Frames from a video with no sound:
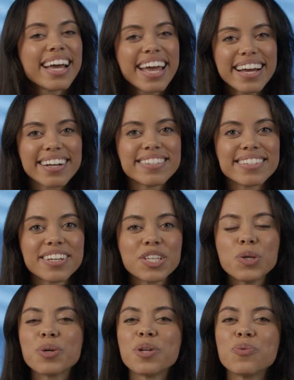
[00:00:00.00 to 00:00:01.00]
And
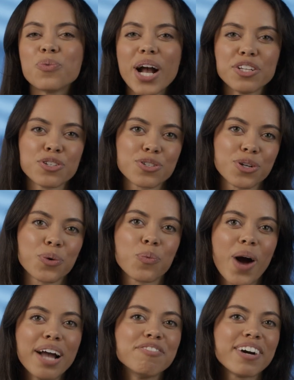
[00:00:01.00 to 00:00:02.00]
you can register
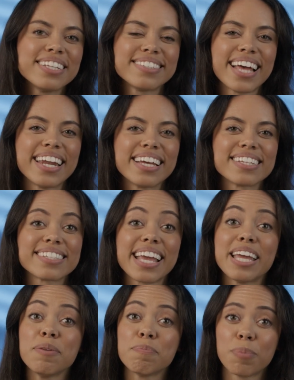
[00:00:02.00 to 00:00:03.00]
Wi-Fi settings
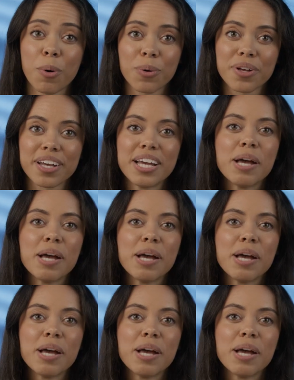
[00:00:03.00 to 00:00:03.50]
in bulk,